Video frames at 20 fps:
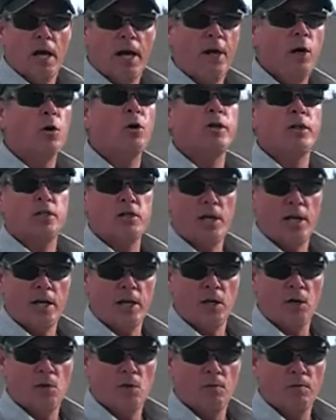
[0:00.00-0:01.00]
I don't
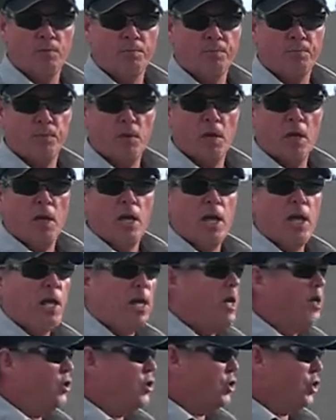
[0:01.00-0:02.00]
continue.
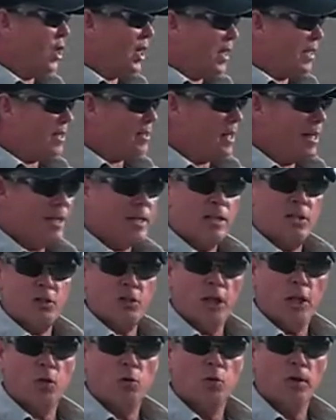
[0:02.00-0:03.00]
Should I decide to
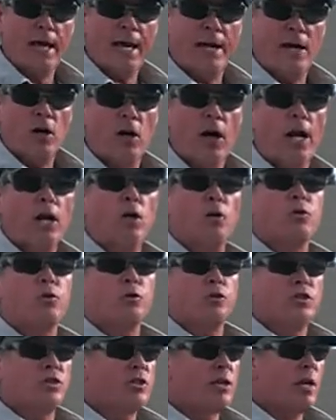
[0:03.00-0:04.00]
continue later, I go through
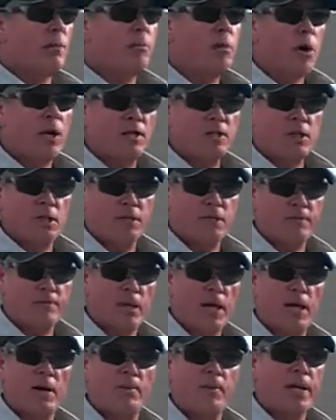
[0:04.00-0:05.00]
the same process
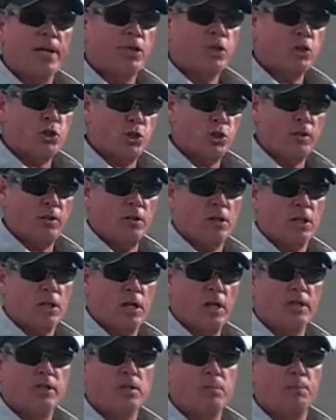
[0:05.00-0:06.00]
again of making sure that the
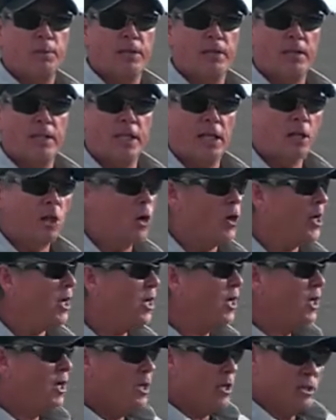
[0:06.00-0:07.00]
gun is completely
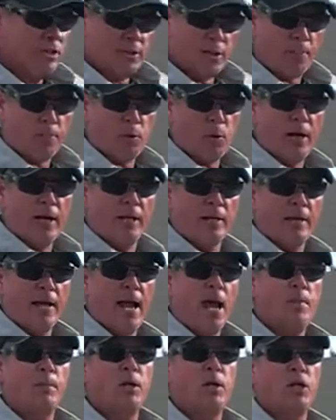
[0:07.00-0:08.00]
unloaded, separating the
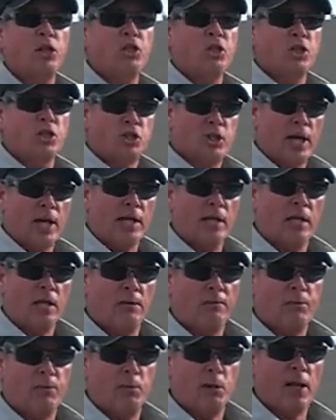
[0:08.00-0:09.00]
ammunition, checking
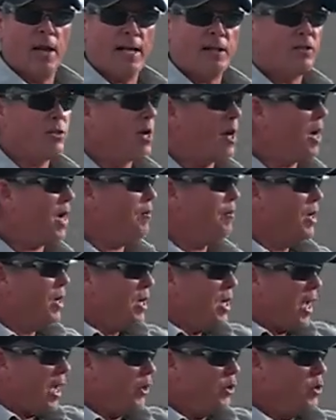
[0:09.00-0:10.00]
it from the last
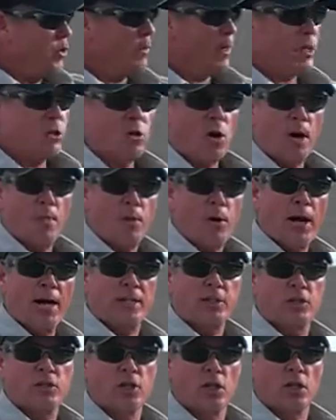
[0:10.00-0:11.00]
time, and doing my dry
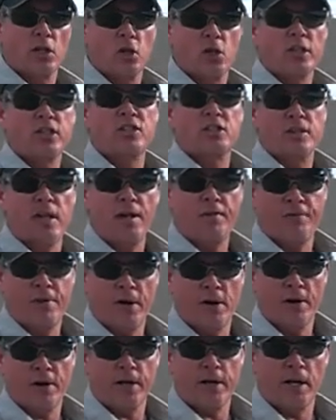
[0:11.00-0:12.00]
practice in a good, safe
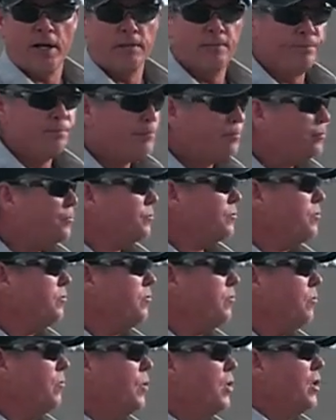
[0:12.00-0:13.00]
area.
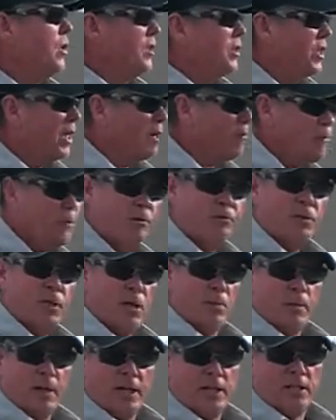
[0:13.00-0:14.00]
10 to
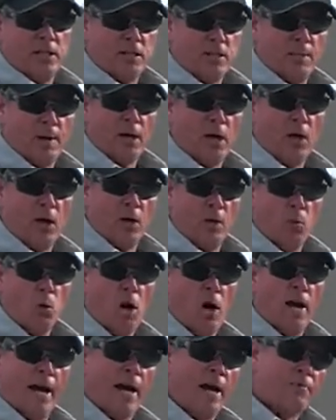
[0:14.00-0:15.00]
15 minutes is about all you want.